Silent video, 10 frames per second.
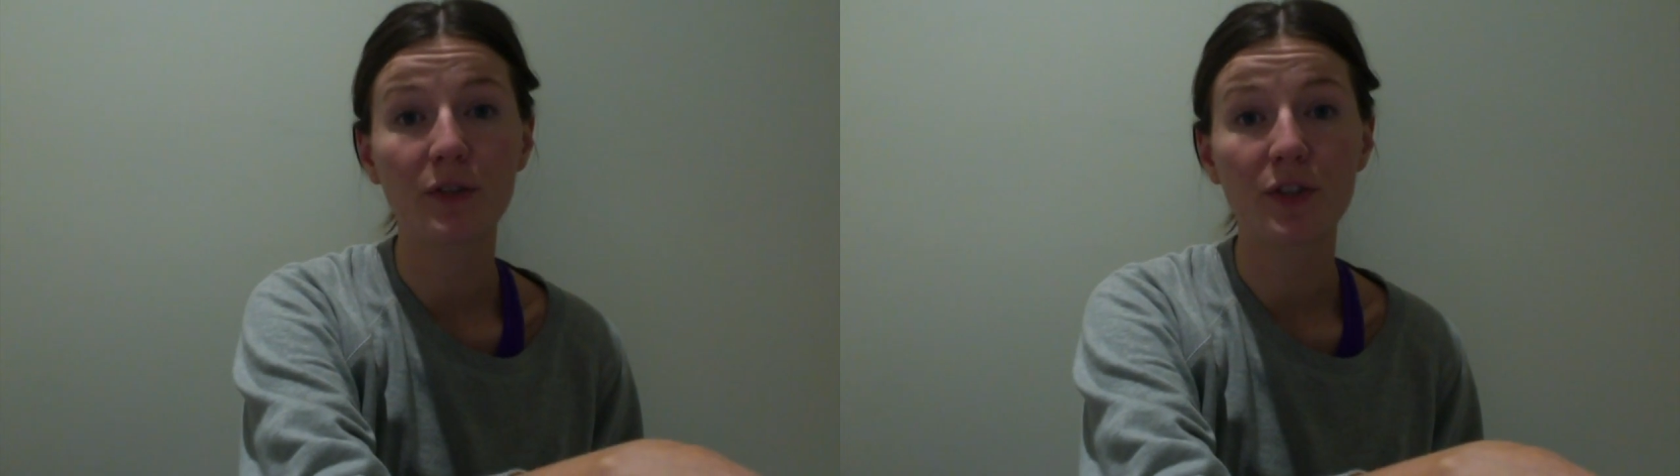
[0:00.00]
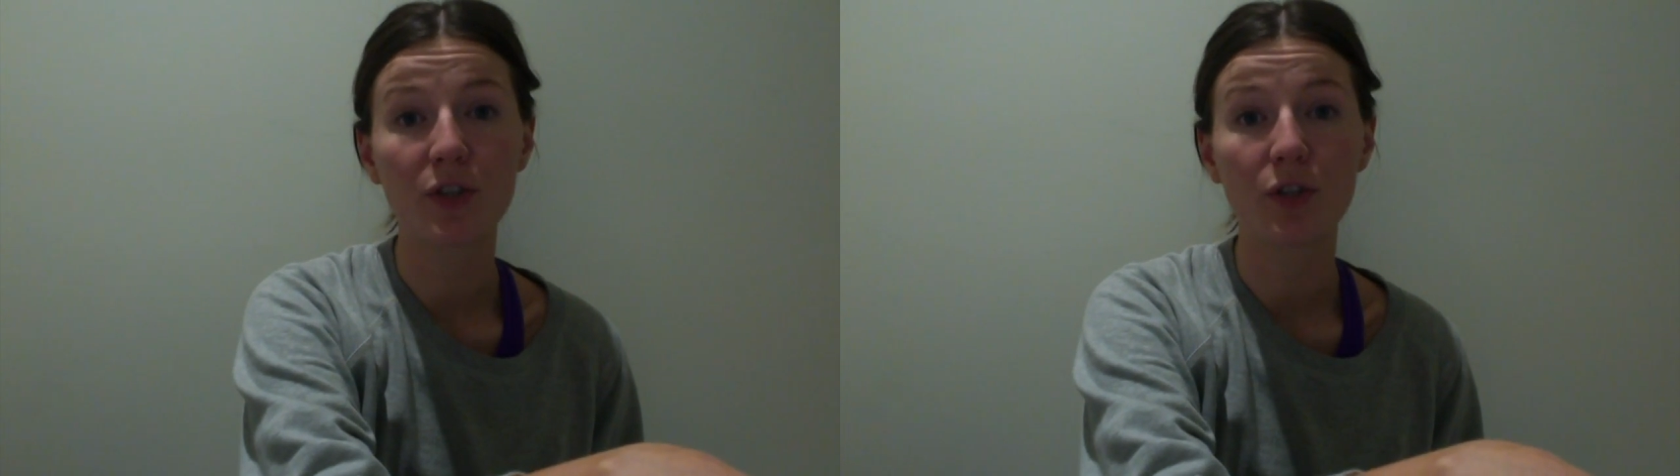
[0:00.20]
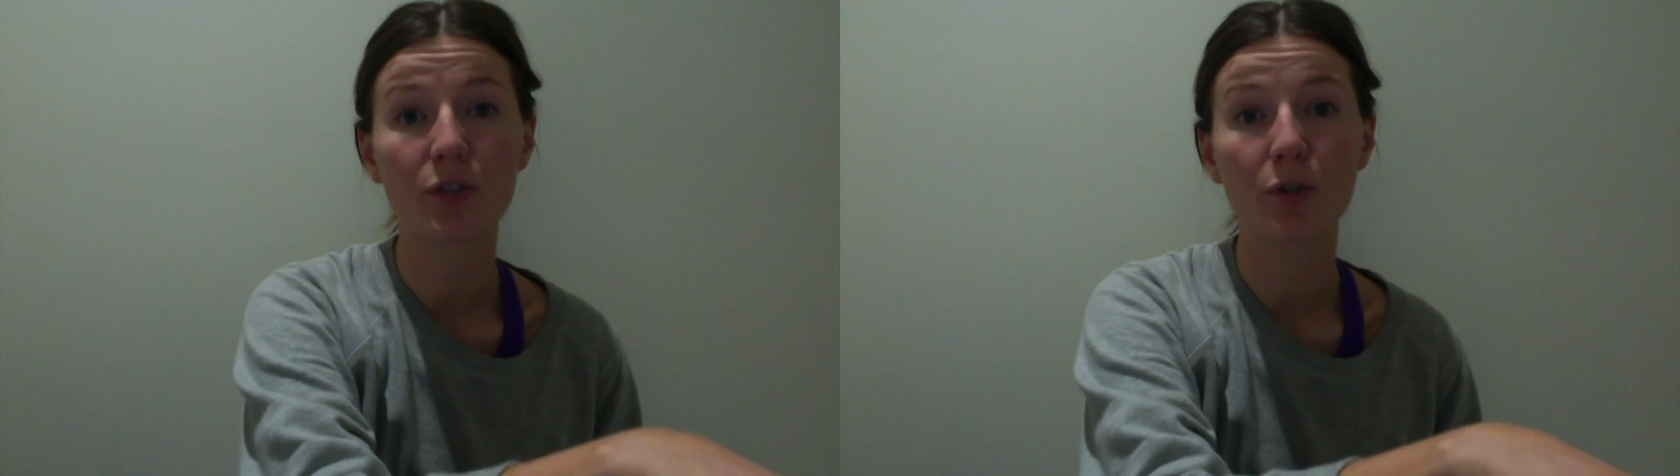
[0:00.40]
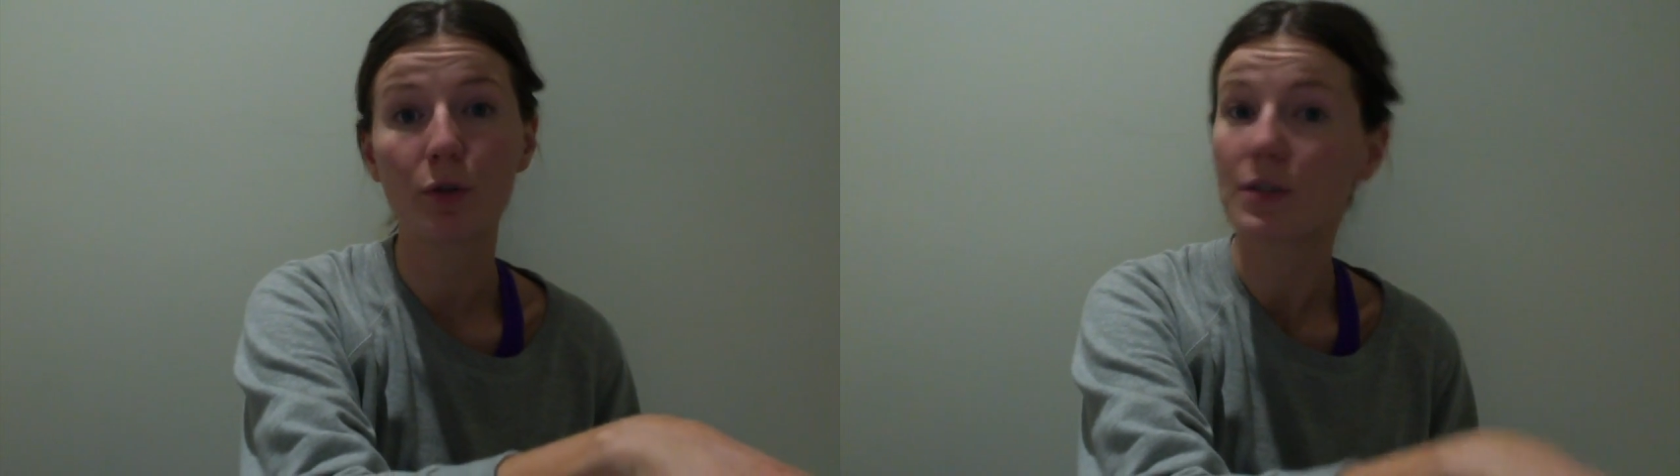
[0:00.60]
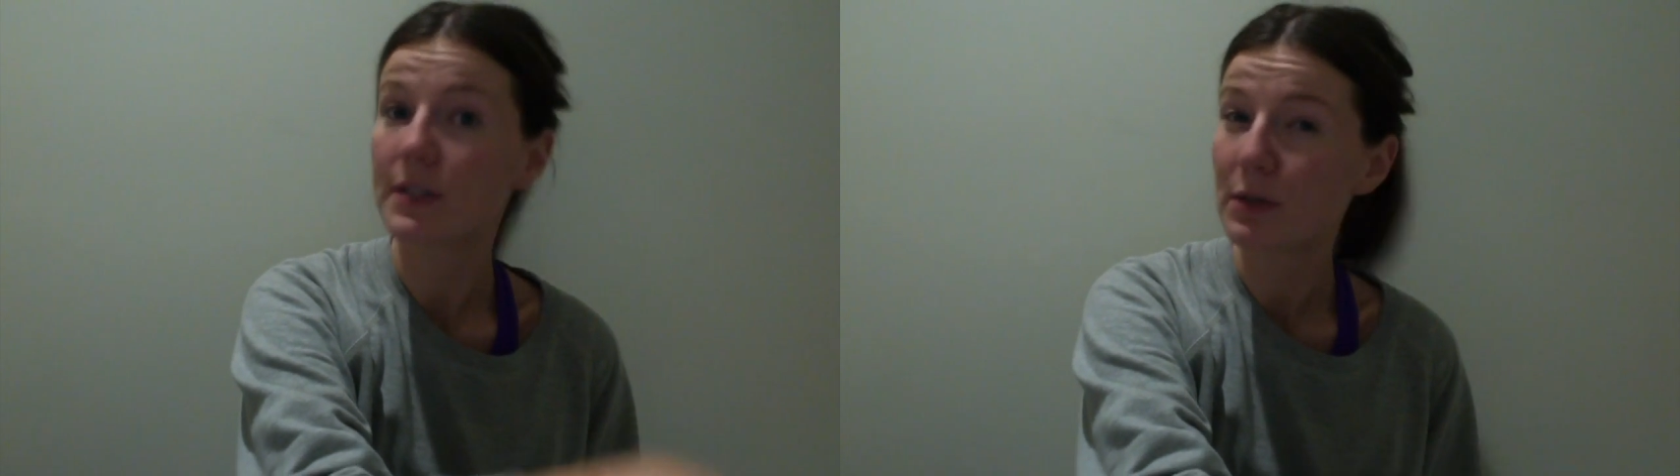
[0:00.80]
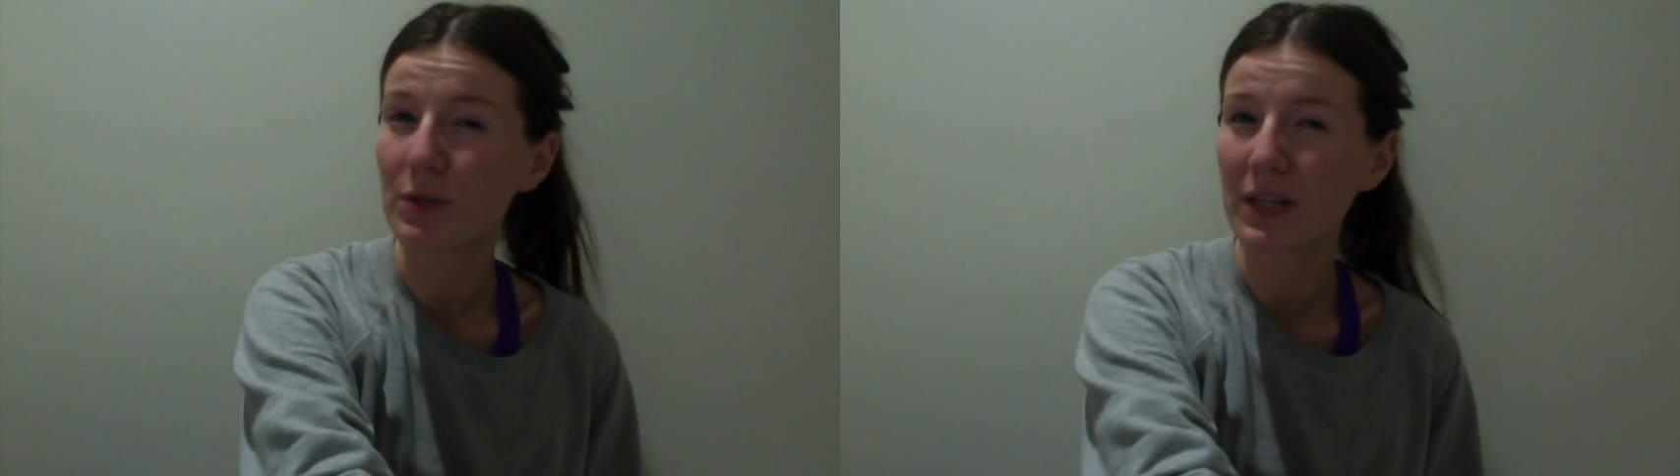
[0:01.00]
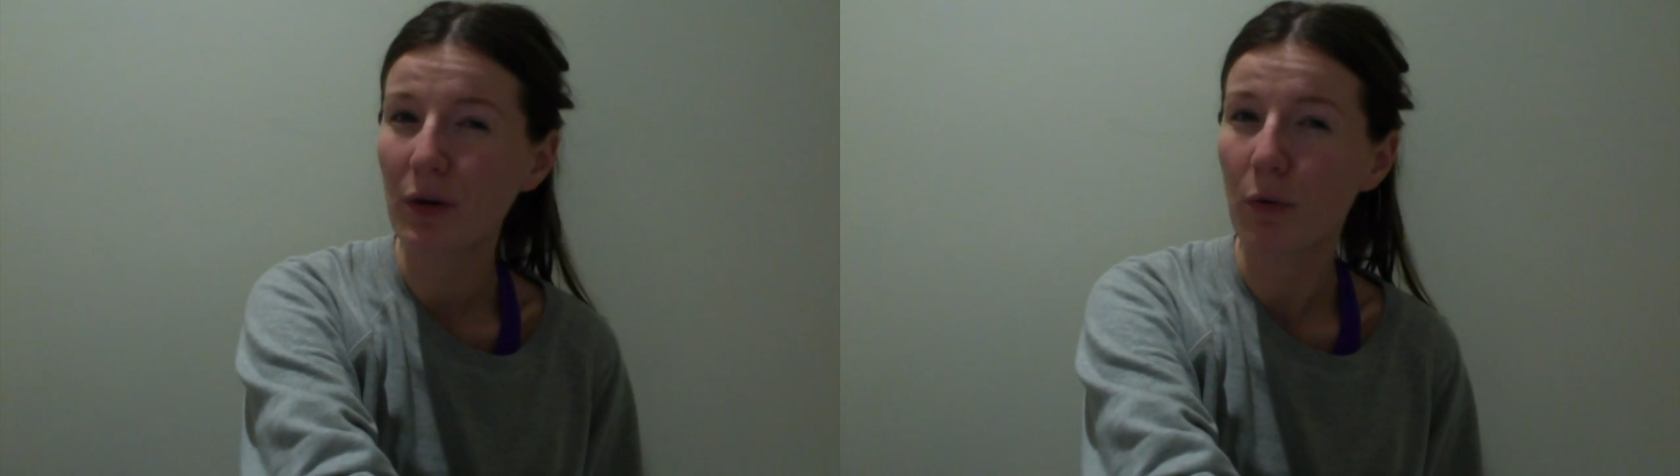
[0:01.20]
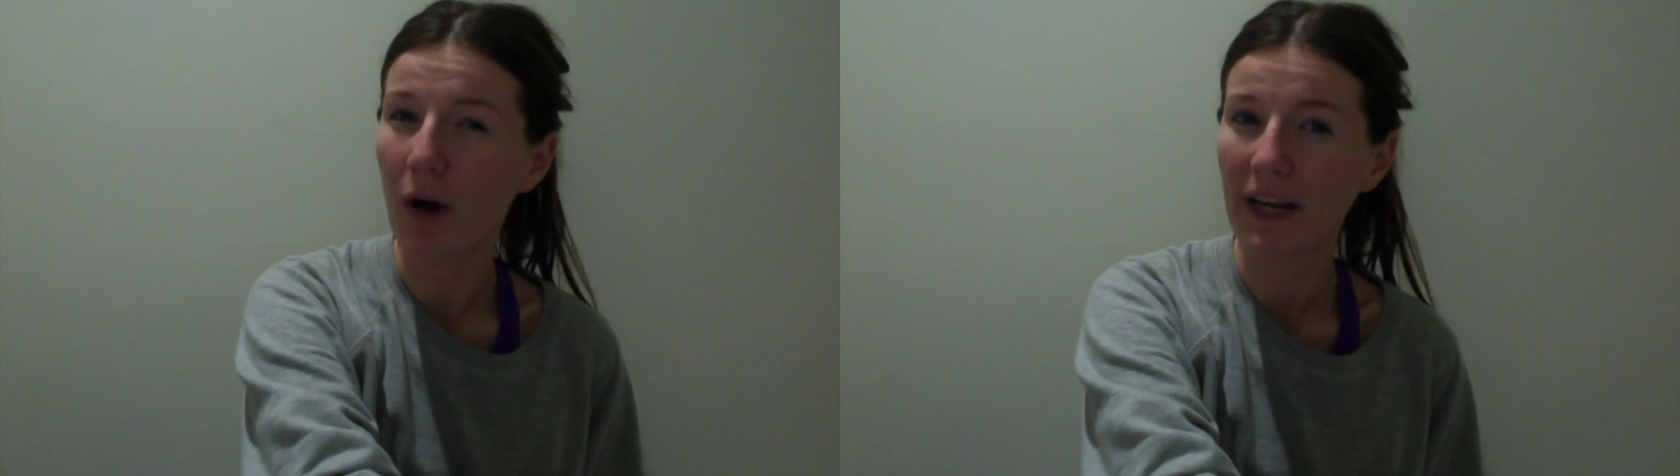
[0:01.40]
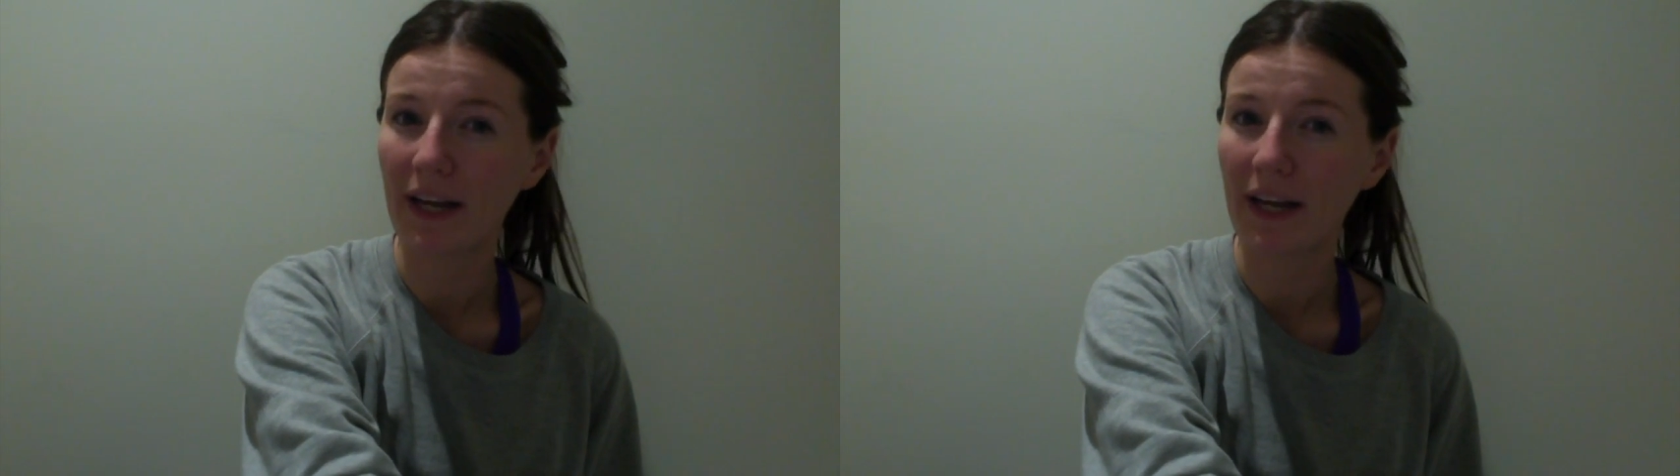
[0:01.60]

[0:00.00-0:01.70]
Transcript: students who still didn't quite